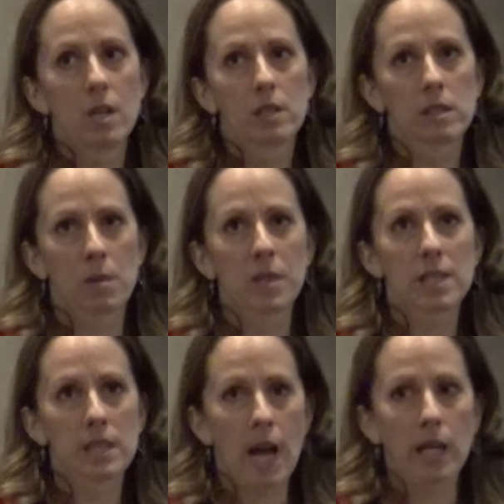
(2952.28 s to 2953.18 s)
Some of the
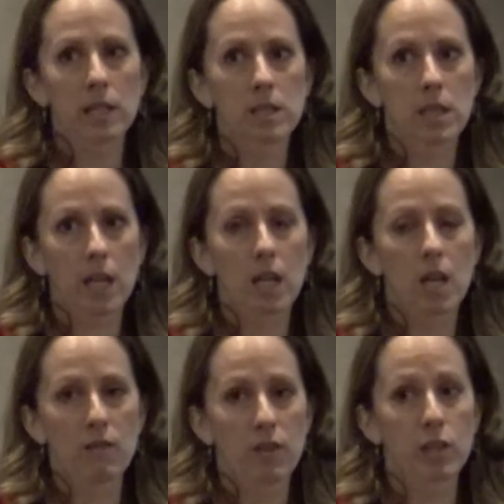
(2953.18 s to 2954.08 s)
signs,
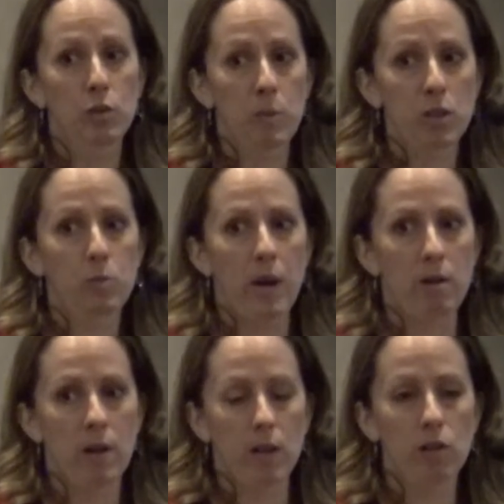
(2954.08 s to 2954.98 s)
if they do much
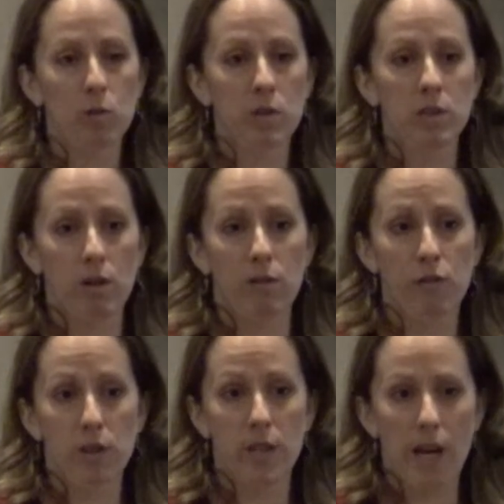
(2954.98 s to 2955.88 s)
better on a gluten and
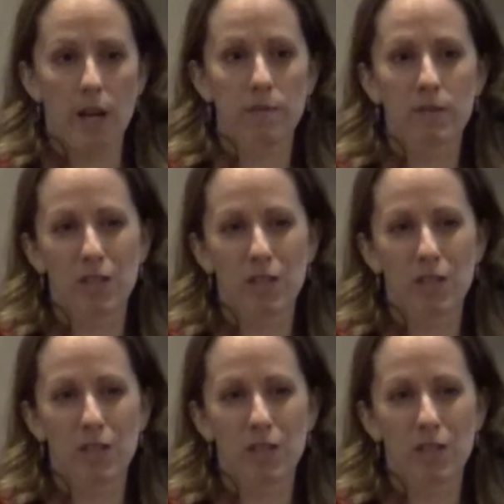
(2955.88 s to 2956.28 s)
dairy-free diet,